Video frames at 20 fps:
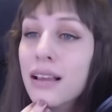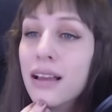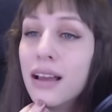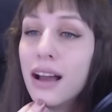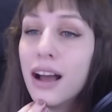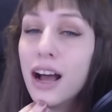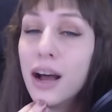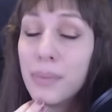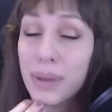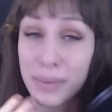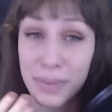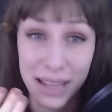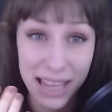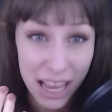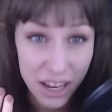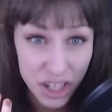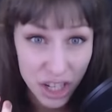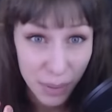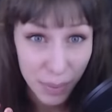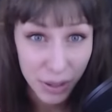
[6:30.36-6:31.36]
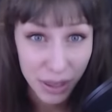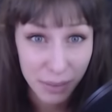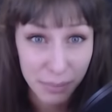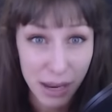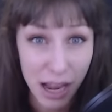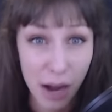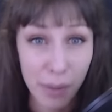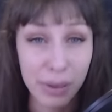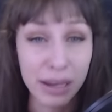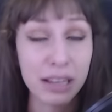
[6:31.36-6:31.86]
Um, but I've been catching up on them
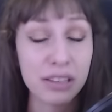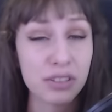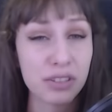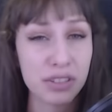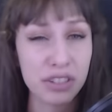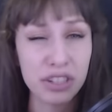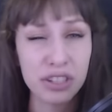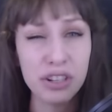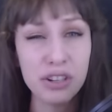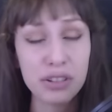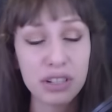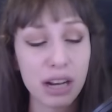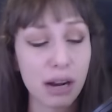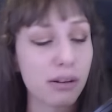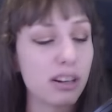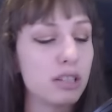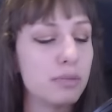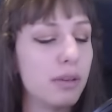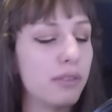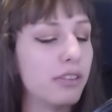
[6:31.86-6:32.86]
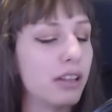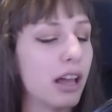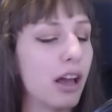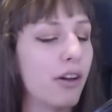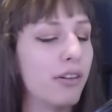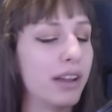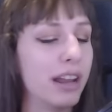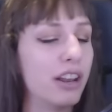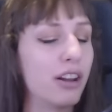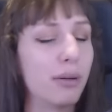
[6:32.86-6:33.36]
now because there's this new Star Wars movie
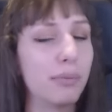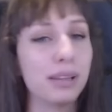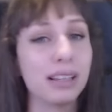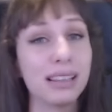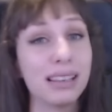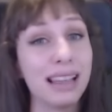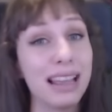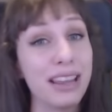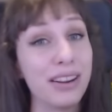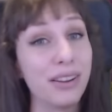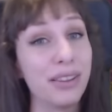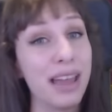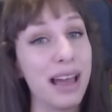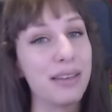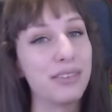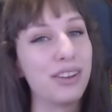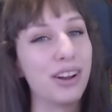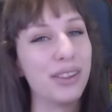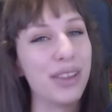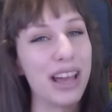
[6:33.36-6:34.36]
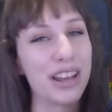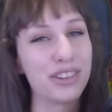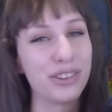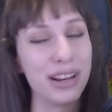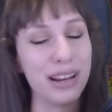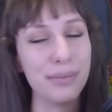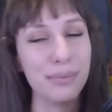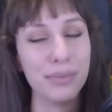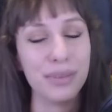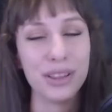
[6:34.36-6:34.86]
out, and I know I'm a little late on that on that
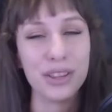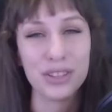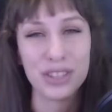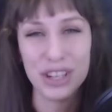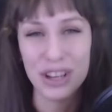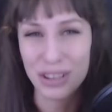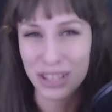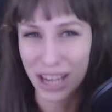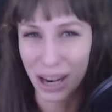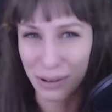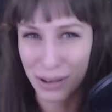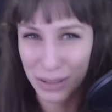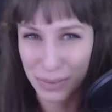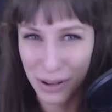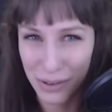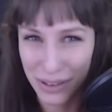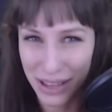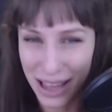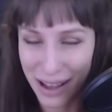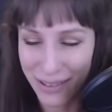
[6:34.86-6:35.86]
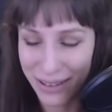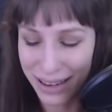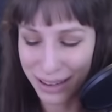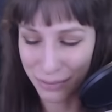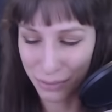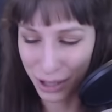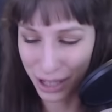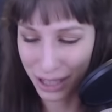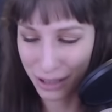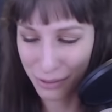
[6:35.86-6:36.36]
train, but there's a new Star Wars movie out,
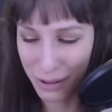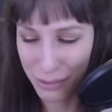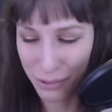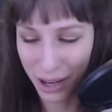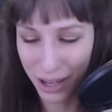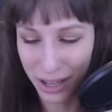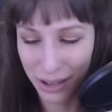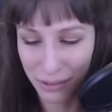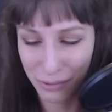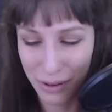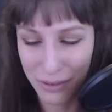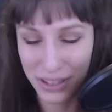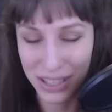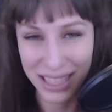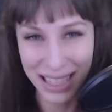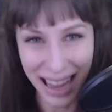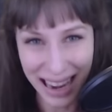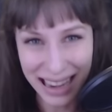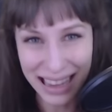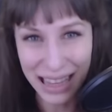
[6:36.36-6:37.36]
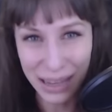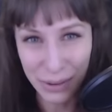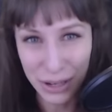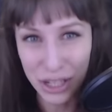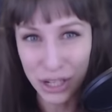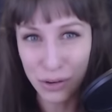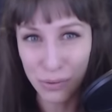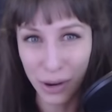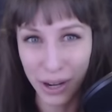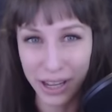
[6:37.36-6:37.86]
and we're gonna we want to go. We've decided that we
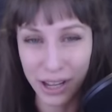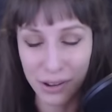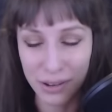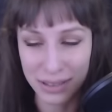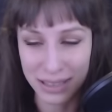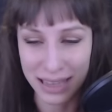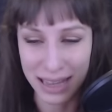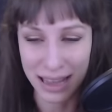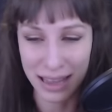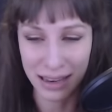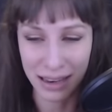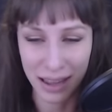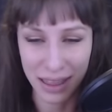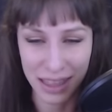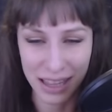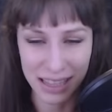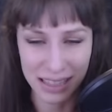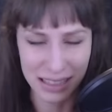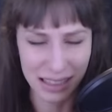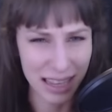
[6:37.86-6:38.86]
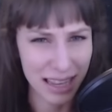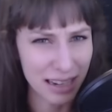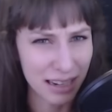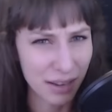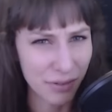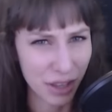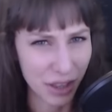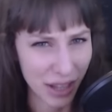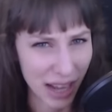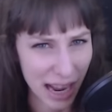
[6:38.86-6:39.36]
do want to go see it, and I think it's late
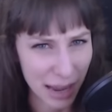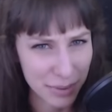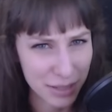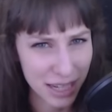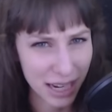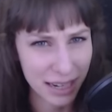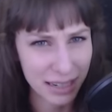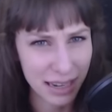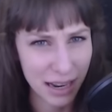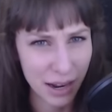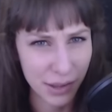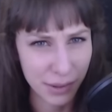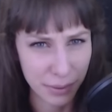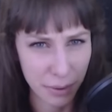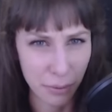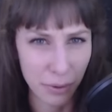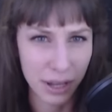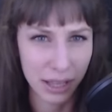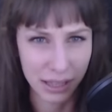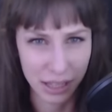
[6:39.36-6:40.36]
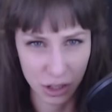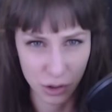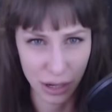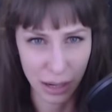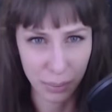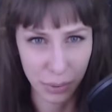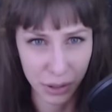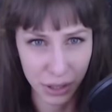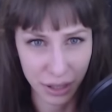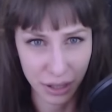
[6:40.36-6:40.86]
enough that the hype's died down that we won't get like
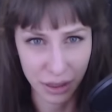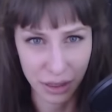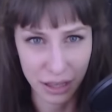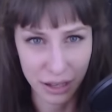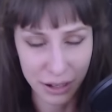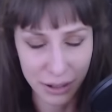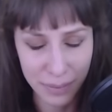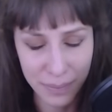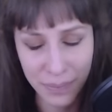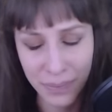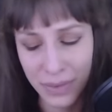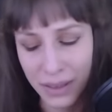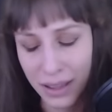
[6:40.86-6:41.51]
trampled at the theater.